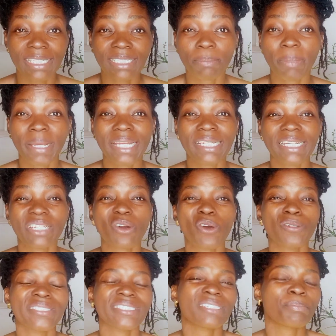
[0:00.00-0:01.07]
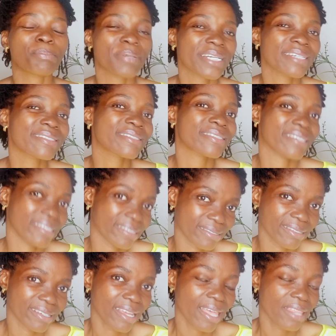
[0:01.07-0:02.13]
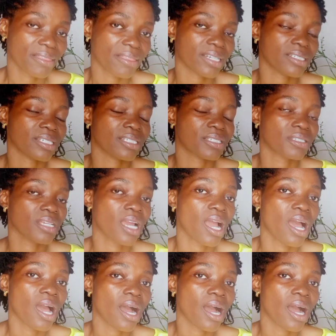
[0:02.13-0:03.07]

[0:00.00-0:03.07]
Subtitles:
depending on the person that is